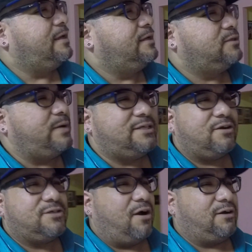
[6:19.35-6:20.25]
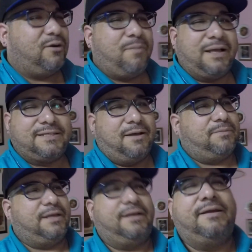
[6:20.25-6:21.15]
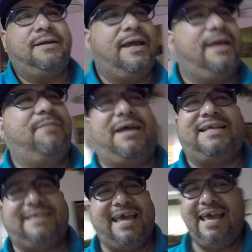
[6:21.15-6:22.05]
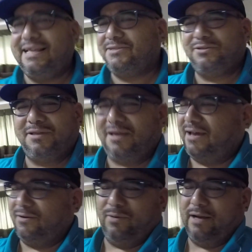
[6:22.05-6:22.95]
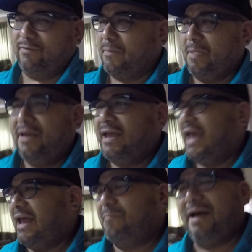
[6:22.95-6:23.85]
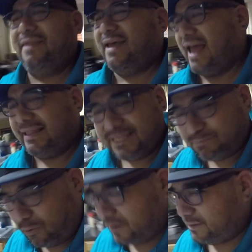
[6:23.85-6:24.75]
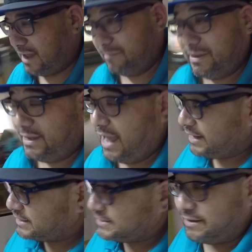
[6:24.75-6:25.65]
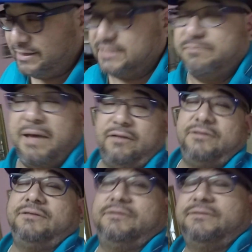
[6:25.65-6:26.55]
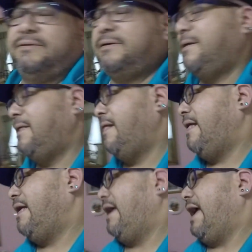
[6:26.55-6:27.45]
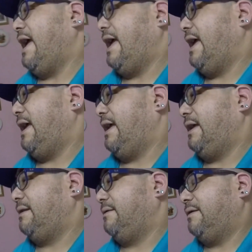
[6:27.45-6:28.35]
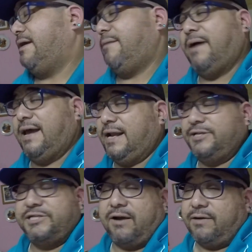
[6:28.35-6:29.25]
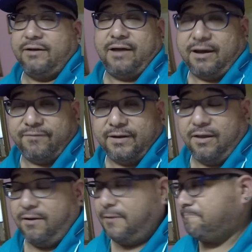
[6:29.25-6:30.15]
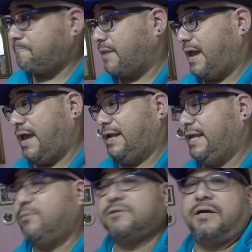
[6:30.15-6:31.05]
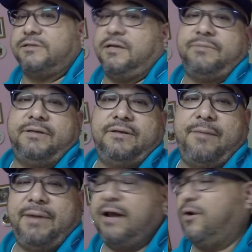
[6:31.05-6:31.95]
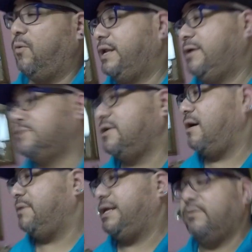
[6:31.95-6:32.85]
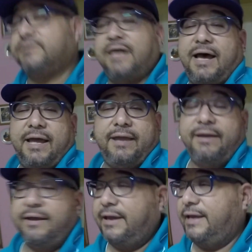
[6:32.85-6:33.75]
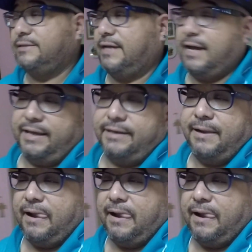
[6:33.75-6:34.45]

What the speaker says: So he starts talking to her about something, and about his kids or something, I don't know, whatever. And by then, at this point, I mean, I could tell he smelled, and he had probably had a shower, I don't know how fucking long, and he was on something. I mean, I don't know what he was on, but he was high as a kite.